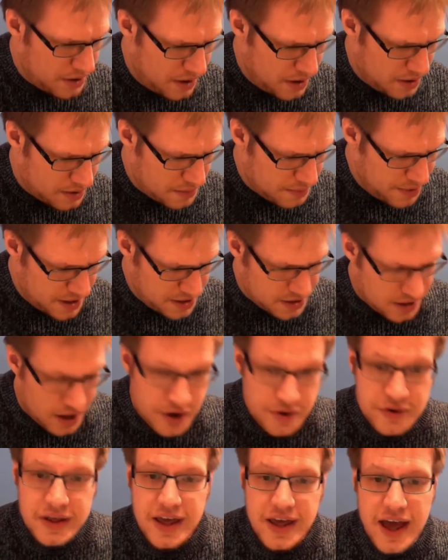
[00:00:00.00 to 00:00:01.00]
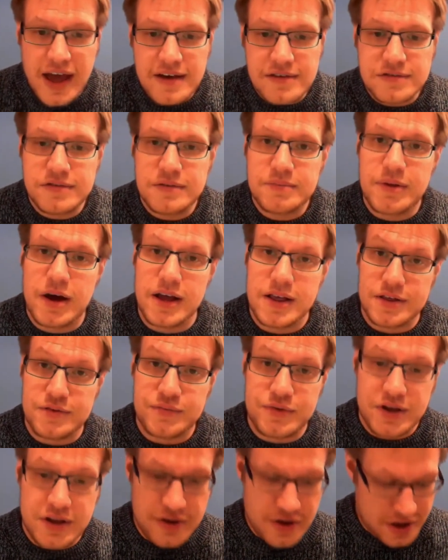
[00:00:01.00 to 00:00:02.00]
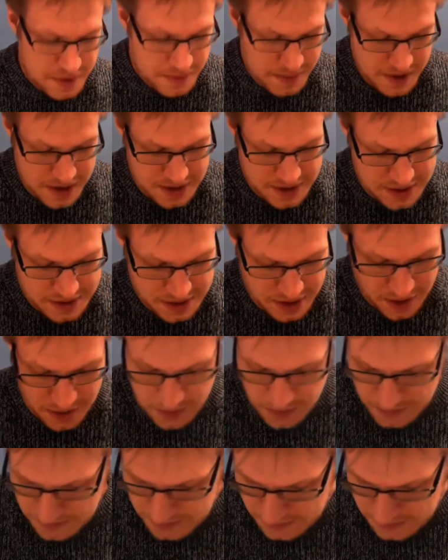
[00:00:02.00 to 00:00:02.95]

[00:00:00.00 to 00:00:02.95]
It's a piece I already have, but he's a really nice piece, so